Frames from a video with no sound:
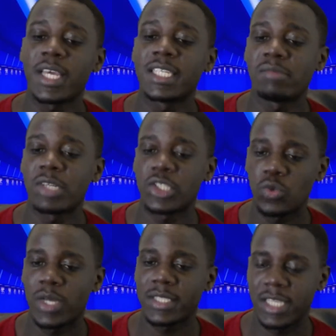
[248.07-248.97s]
it
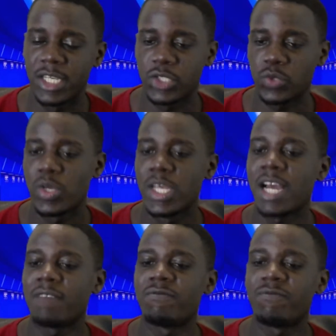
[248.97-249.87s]
matures into
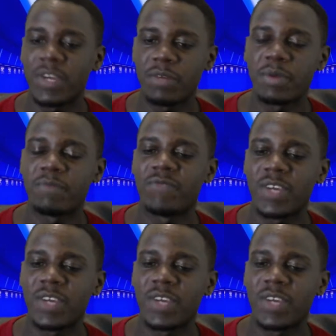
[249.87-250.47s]
a very